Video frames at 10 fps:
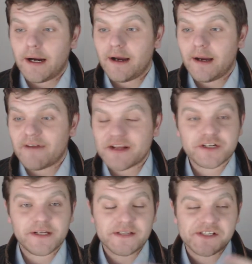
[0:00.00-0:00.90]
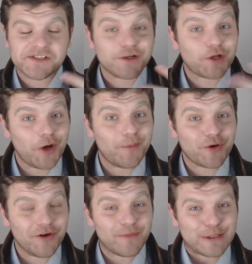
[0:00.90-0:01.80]
Uh, eventually, this
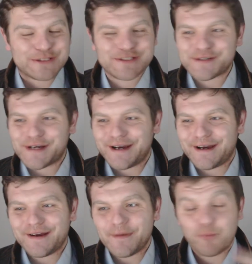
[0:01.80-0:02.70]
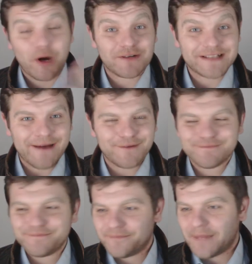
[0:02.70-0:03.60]
global government uh, broke
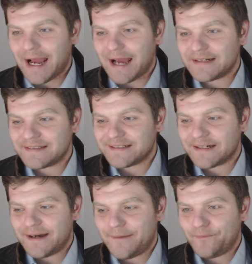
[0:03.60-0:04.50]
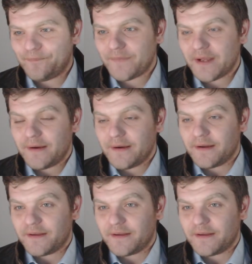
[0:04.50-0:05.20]
down, and um,